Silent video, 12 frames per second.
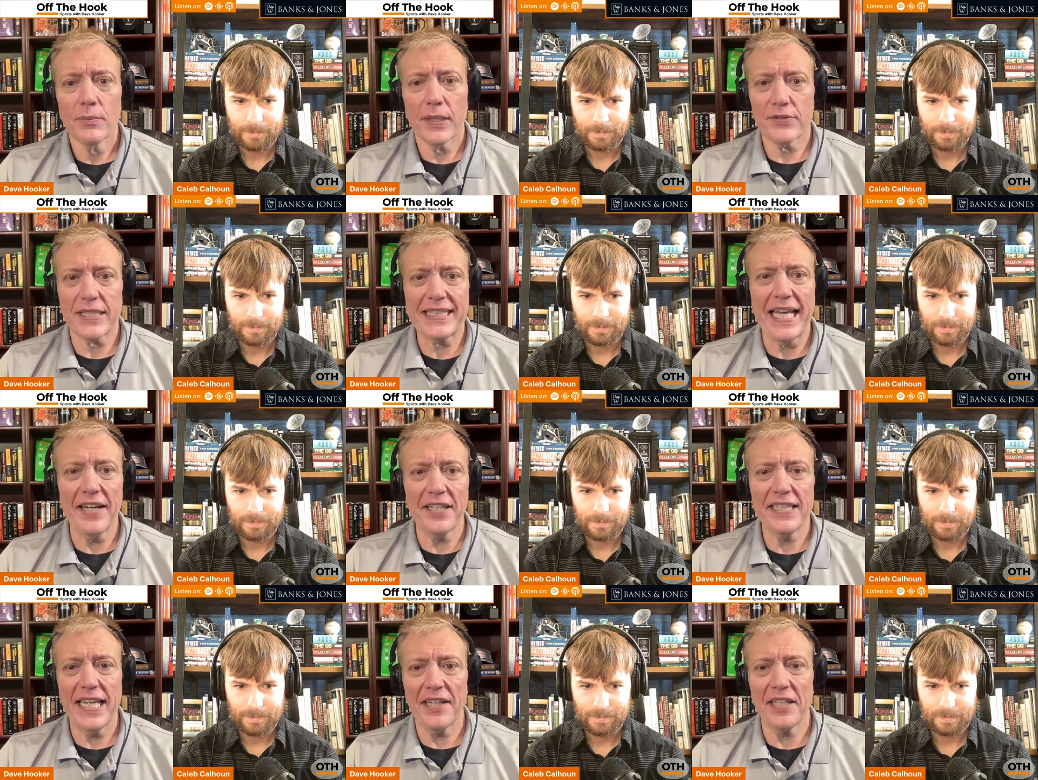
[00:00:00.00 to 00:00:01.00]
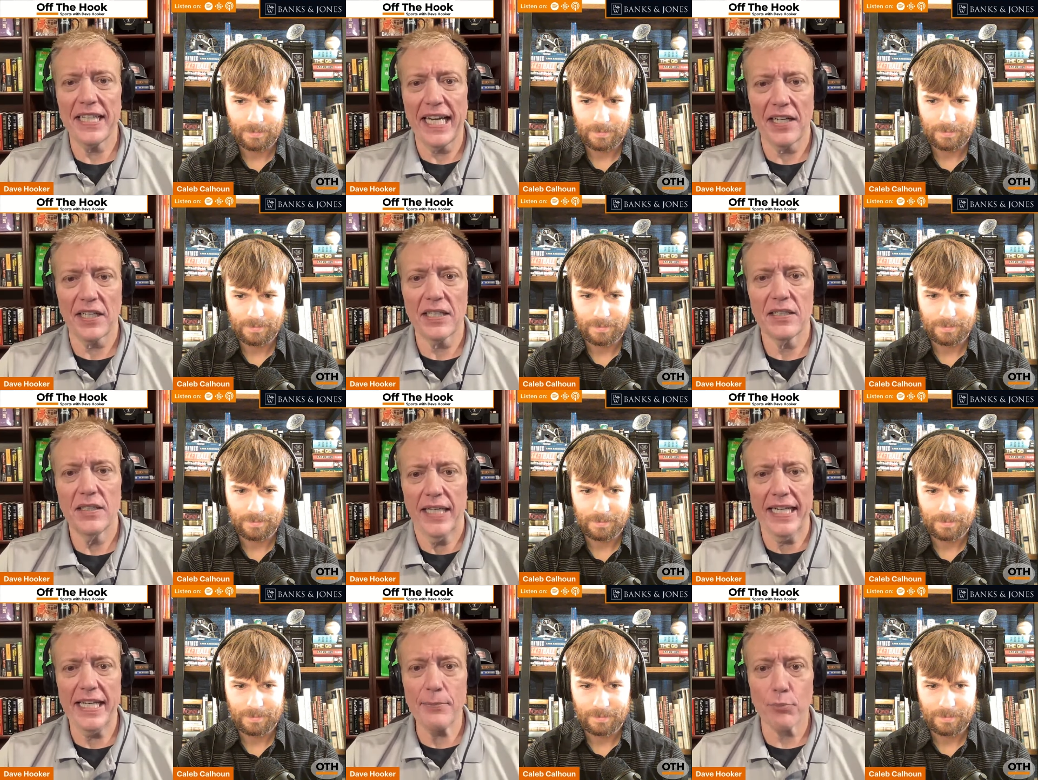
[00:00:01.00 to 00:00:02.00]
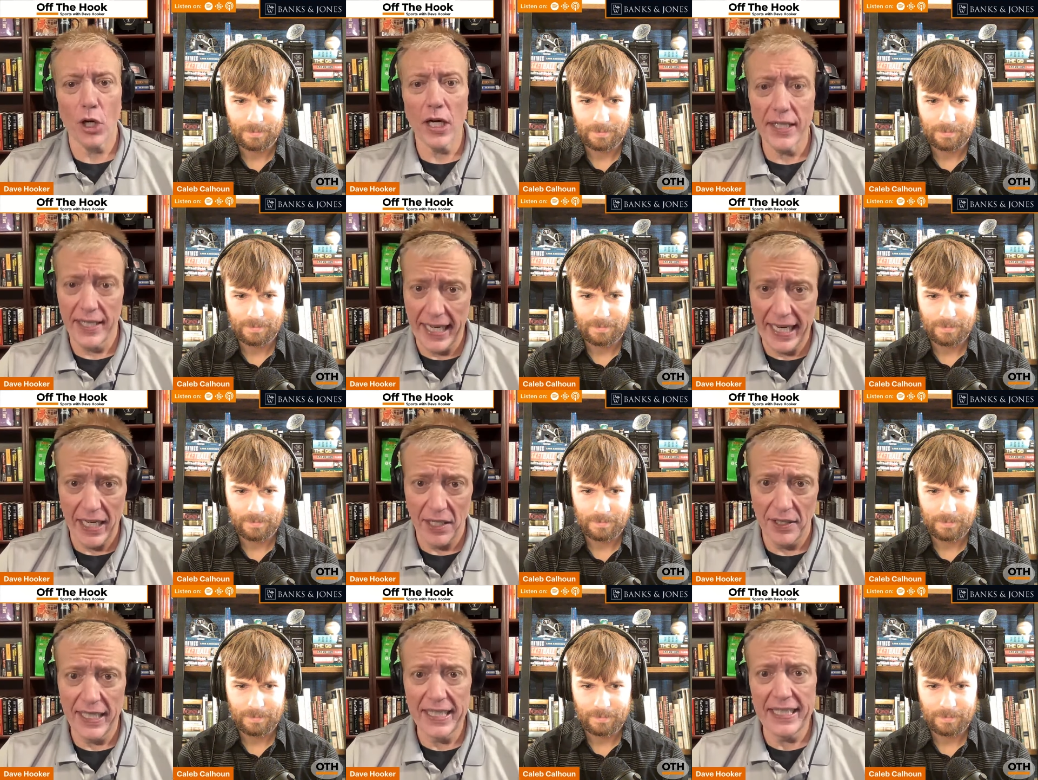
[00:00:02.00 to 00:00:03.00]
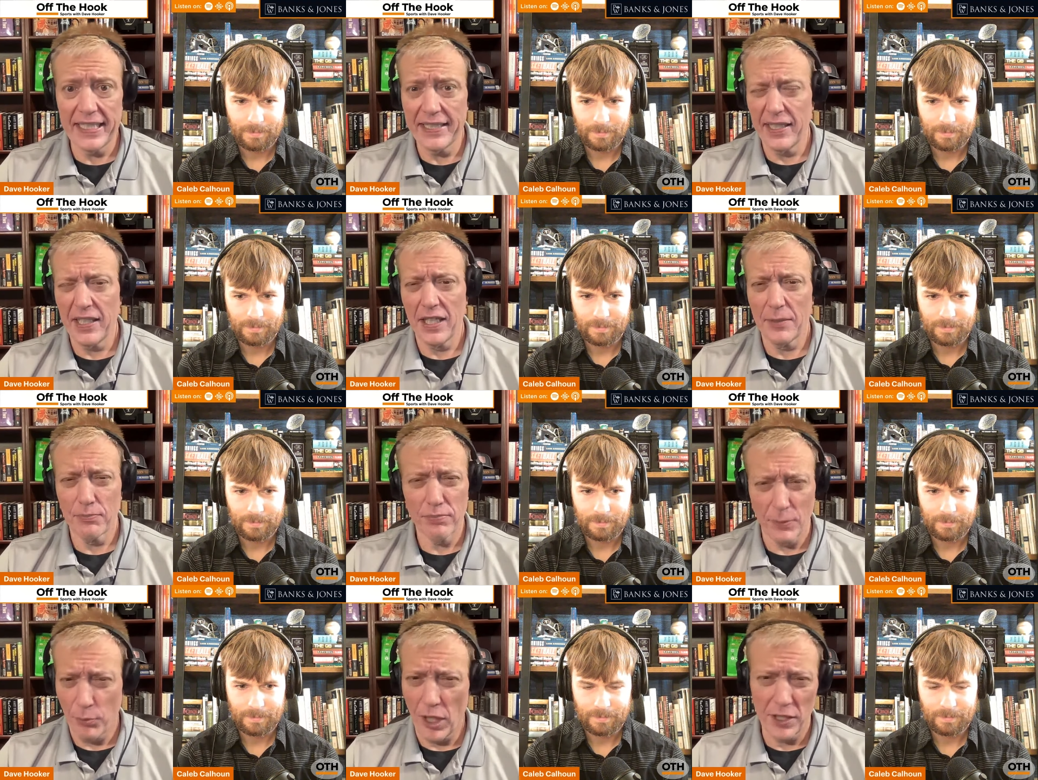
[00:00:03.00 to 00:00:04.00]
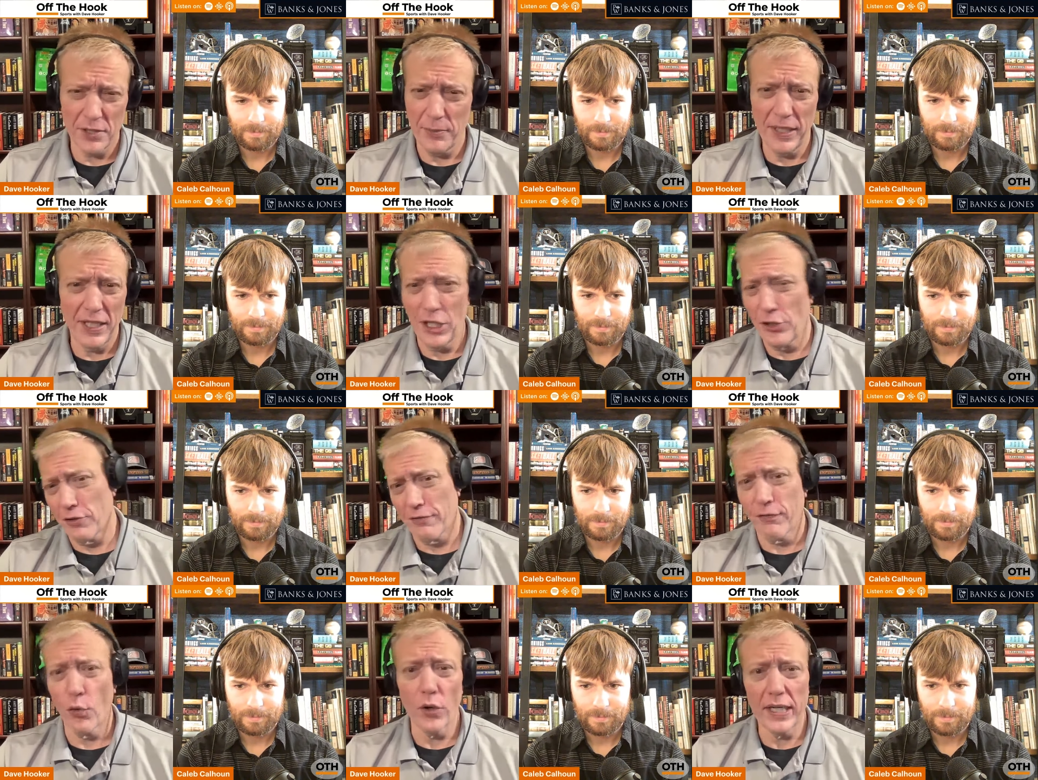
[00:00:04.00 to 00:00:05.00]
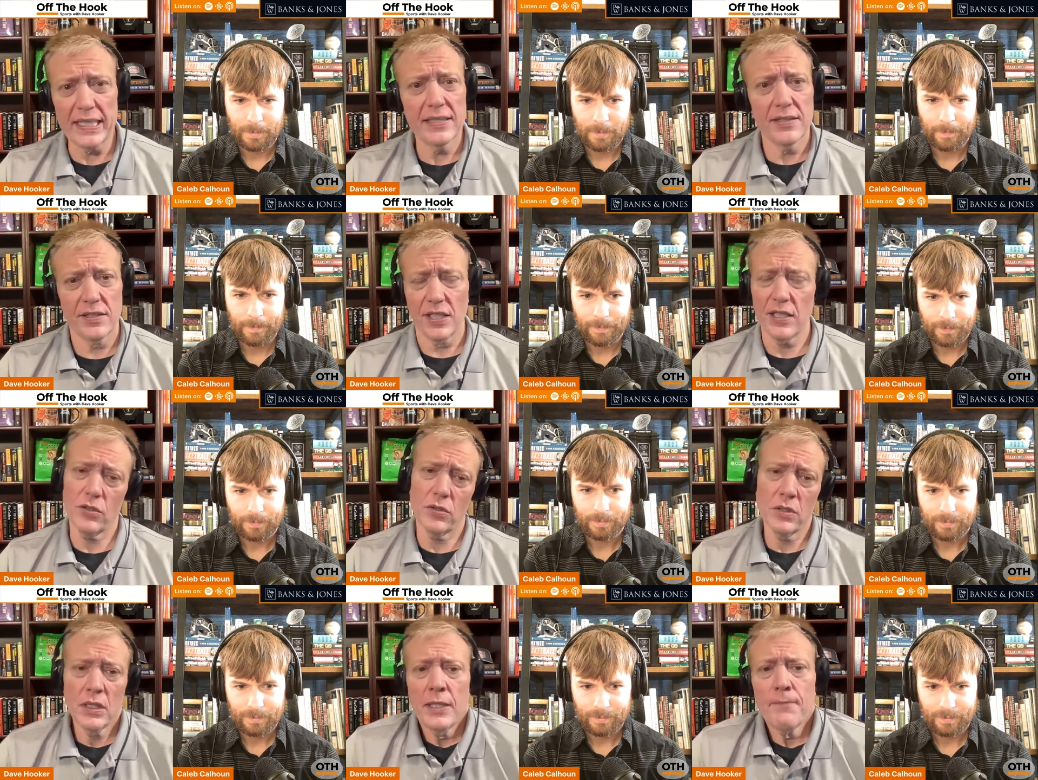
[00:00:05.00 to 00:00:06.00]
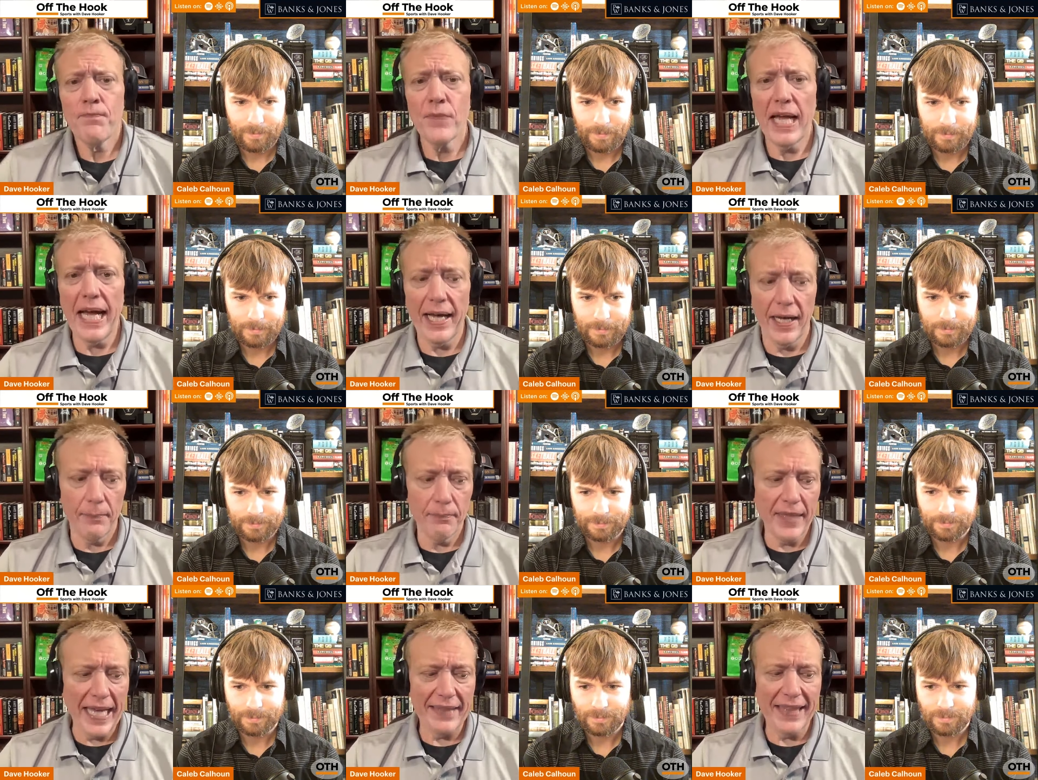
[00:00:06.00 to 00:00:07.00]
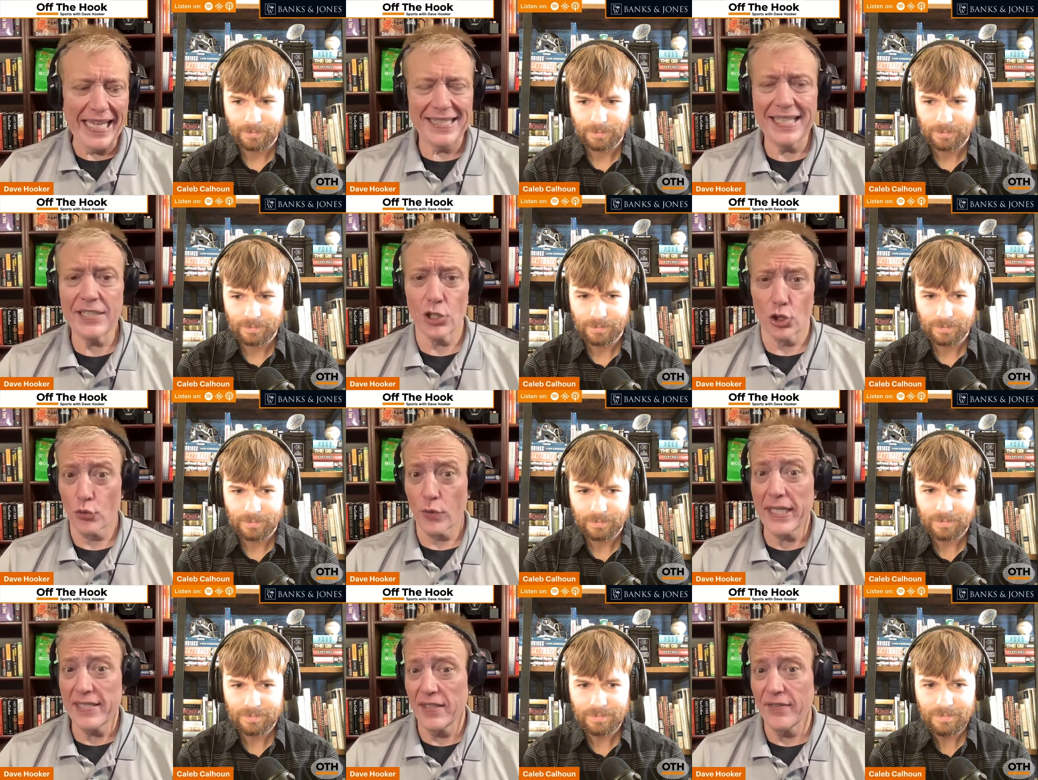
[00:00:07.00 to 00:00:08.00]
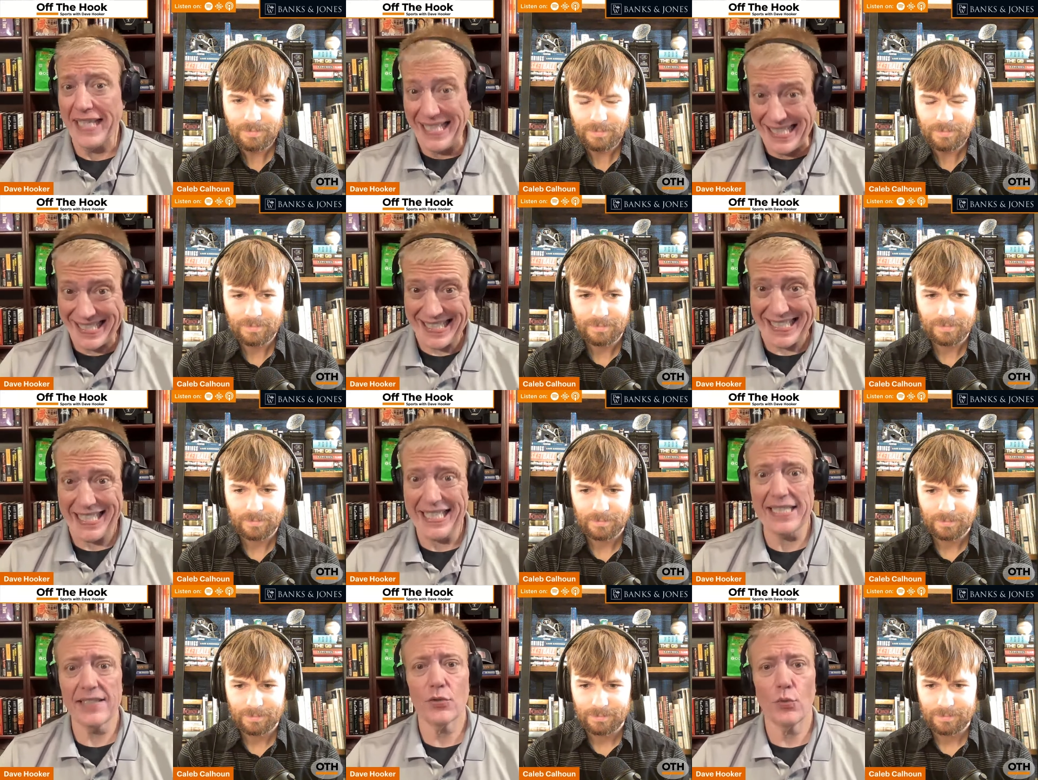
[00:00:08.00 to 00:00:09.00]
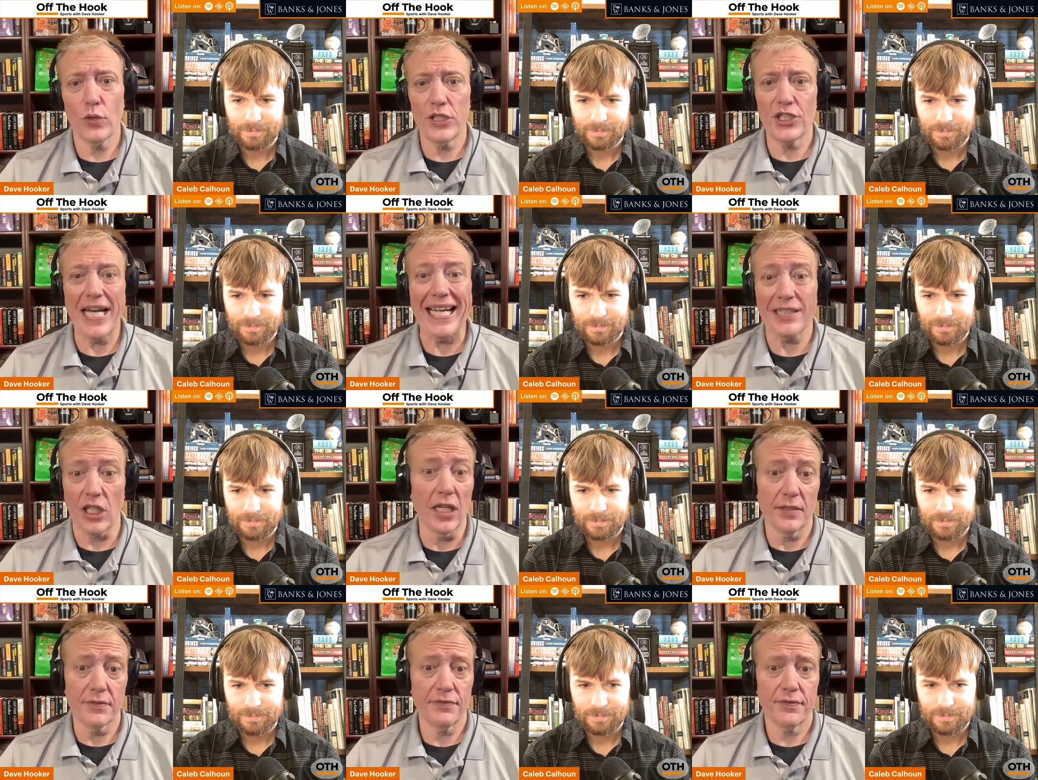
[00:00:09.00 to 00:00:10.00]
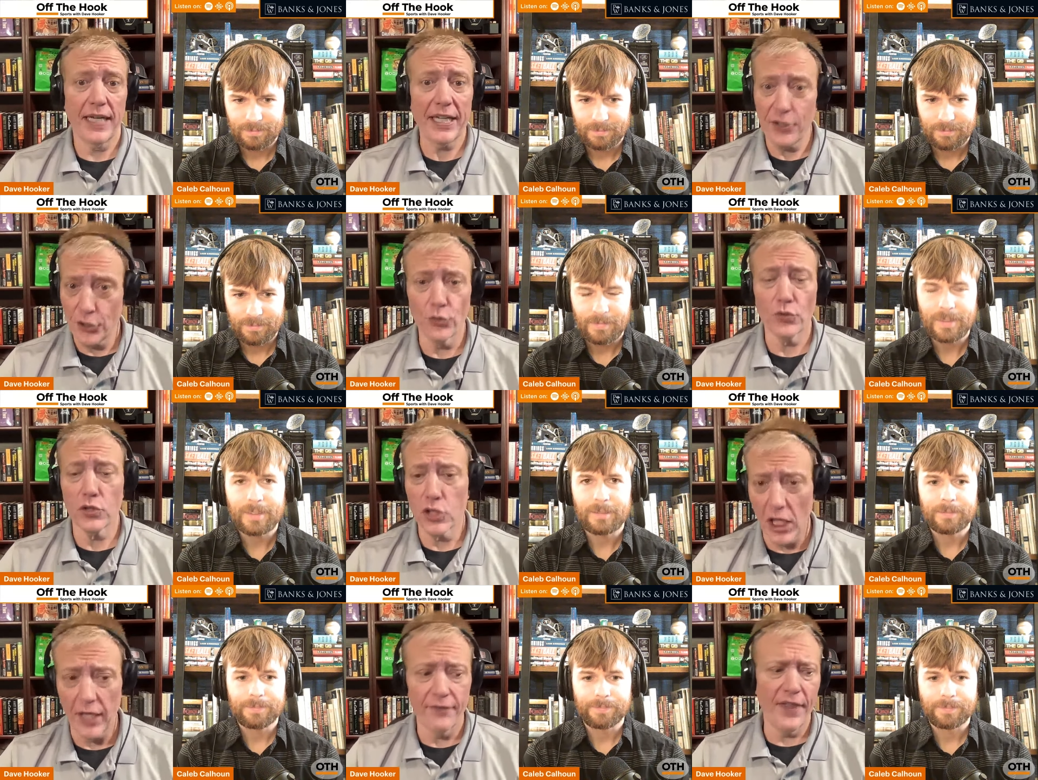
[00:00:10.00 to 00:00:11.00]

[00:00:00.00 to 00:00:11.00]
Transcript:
Speaker 1: but I was like, "Down it, down it, down it," and he brought it out, and he ended up approximately the other forty. So. Um, that that's his aggressive instincts, which I love. I do love